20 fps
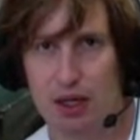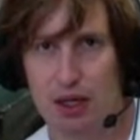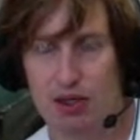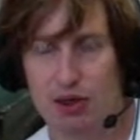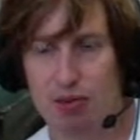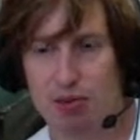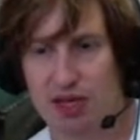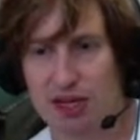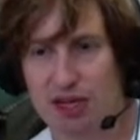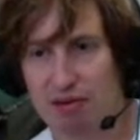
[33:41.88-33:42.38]

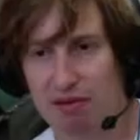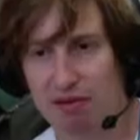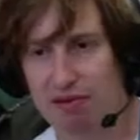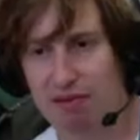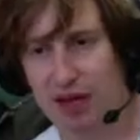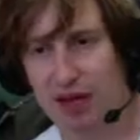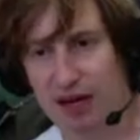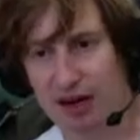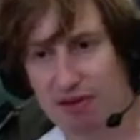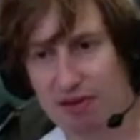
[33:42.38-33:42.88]
it's almost
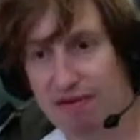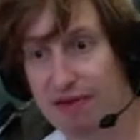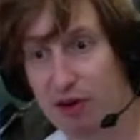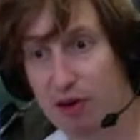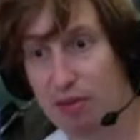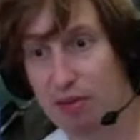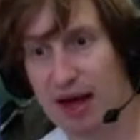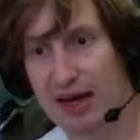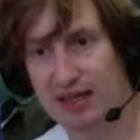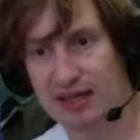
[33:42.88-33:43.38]
like a
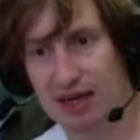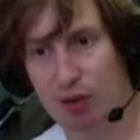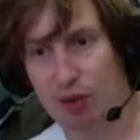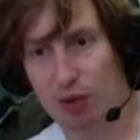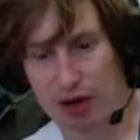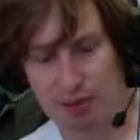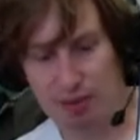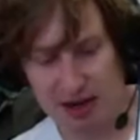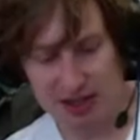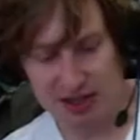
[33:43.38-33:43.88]
film essay
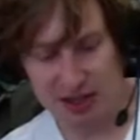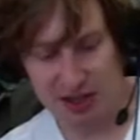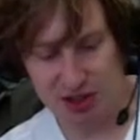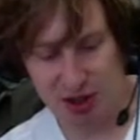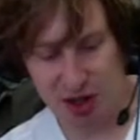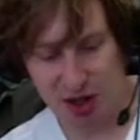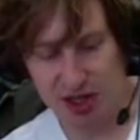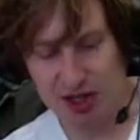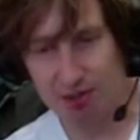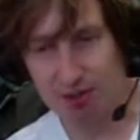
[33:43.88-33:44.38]
where he basically
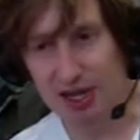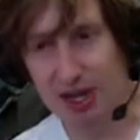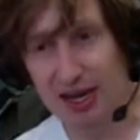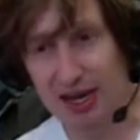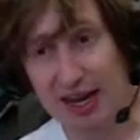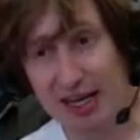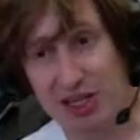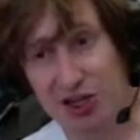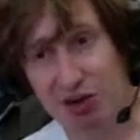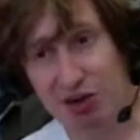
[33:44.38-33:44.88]
talks about the
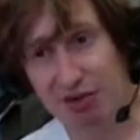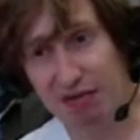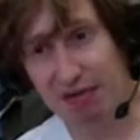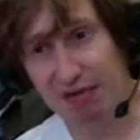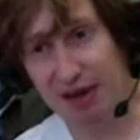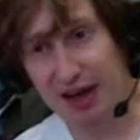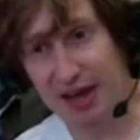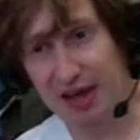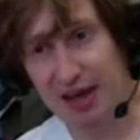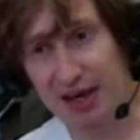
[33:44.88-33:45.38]
nature of
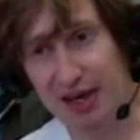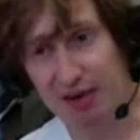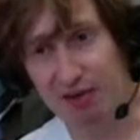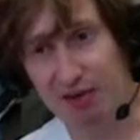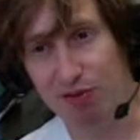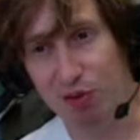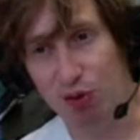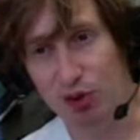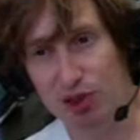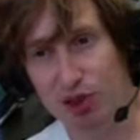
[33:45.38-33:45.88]
faking and
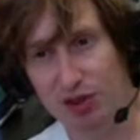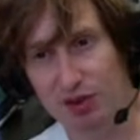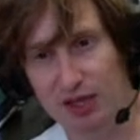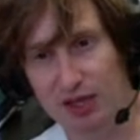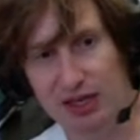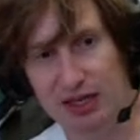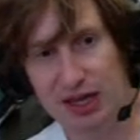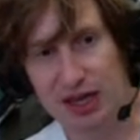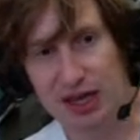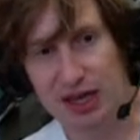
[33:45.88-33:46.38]

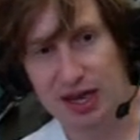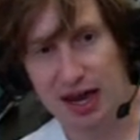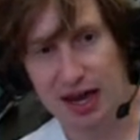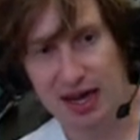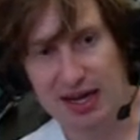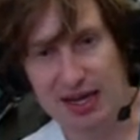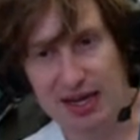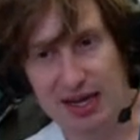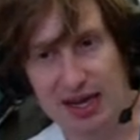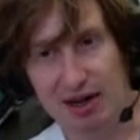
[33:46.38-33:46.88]
forgeries,
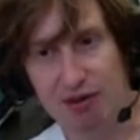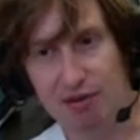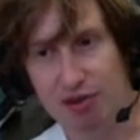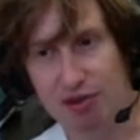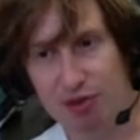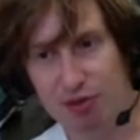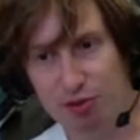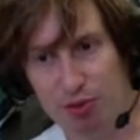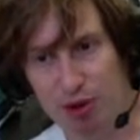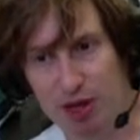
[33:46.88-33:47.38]
and he
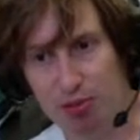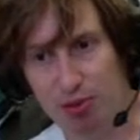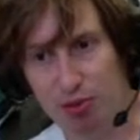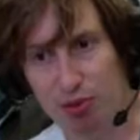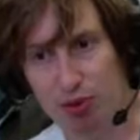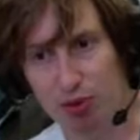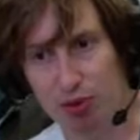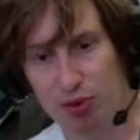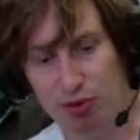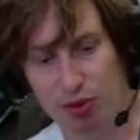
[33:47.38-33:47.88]
interviews he
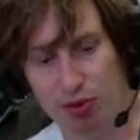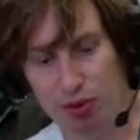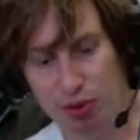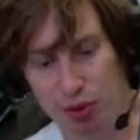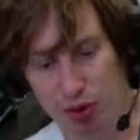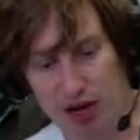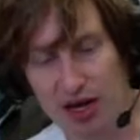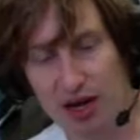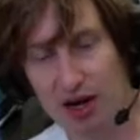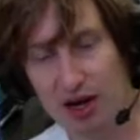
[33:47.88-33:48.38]

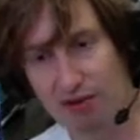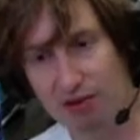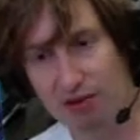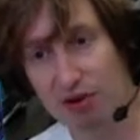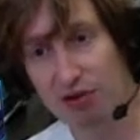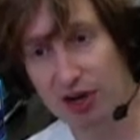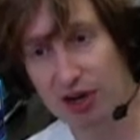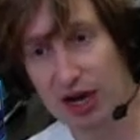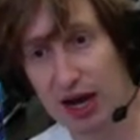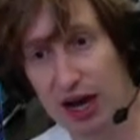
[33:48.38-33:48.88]

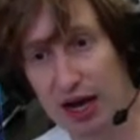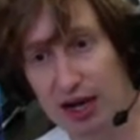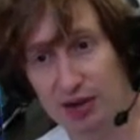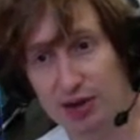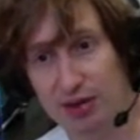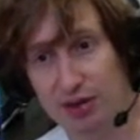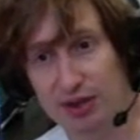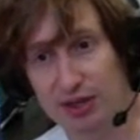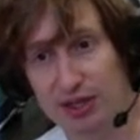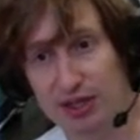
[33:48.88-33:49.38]
interviews a guy
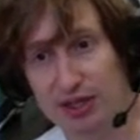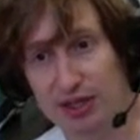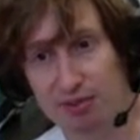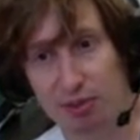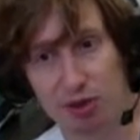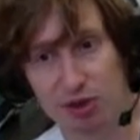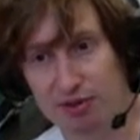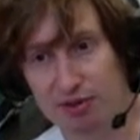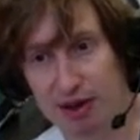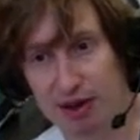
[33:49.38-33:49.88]
who is the
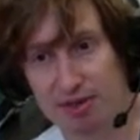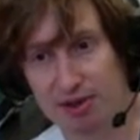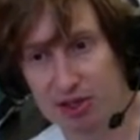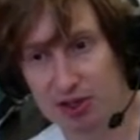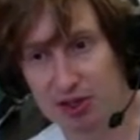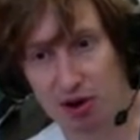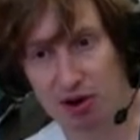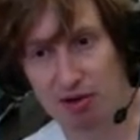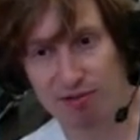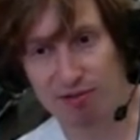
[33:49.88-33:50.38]
most
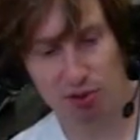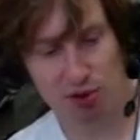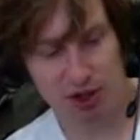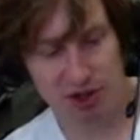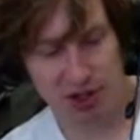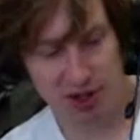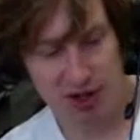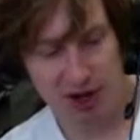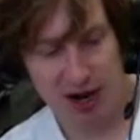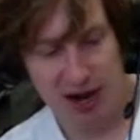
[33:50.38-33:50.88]
famous art
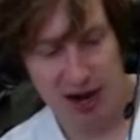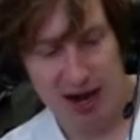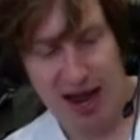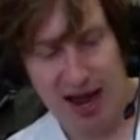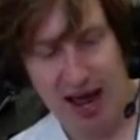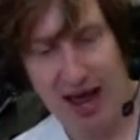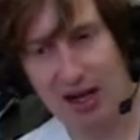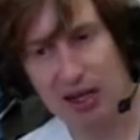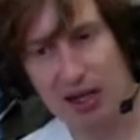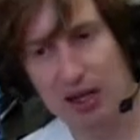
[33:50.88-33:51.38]
forger,
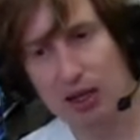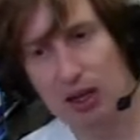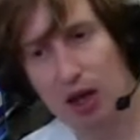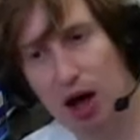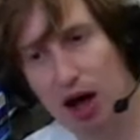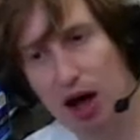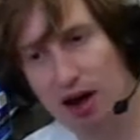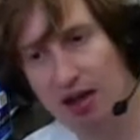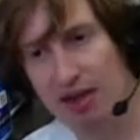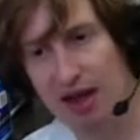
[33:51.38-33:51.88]
and a
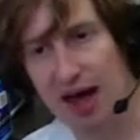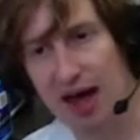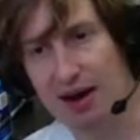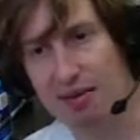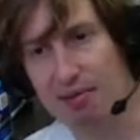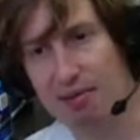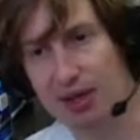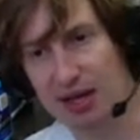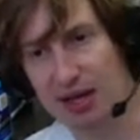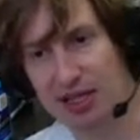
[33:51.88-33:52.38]
lot of
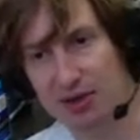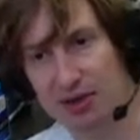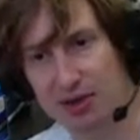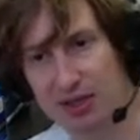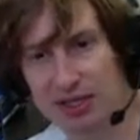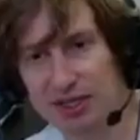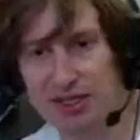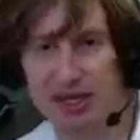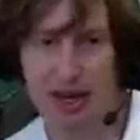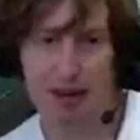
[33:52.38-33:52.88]
that plays with
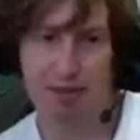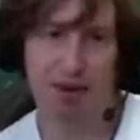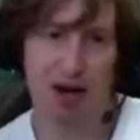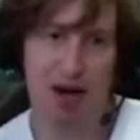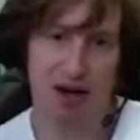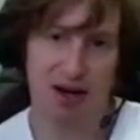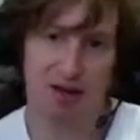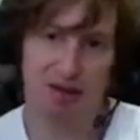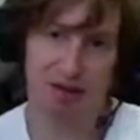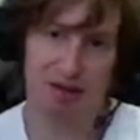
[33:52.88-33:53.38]
the same
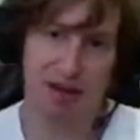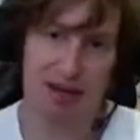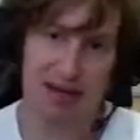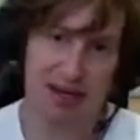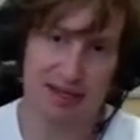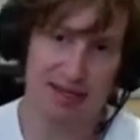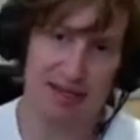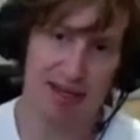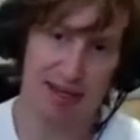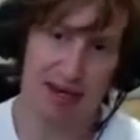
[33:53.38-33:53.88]
kind of
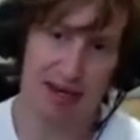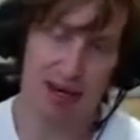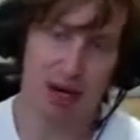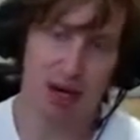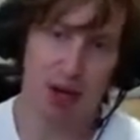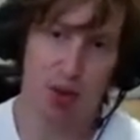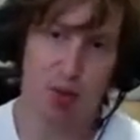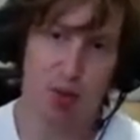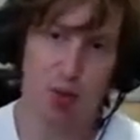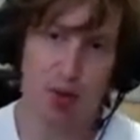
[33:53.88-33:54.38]
things that
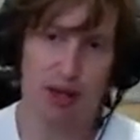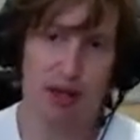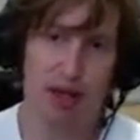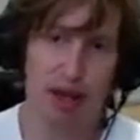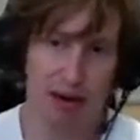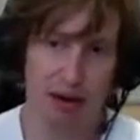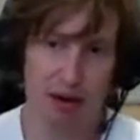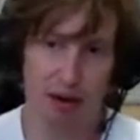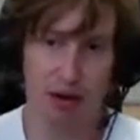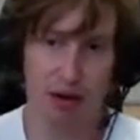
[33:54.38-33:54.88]
would
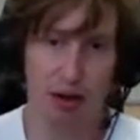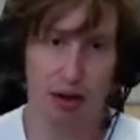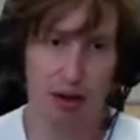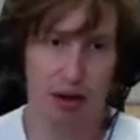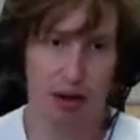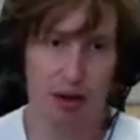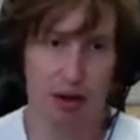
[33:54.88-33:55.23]
later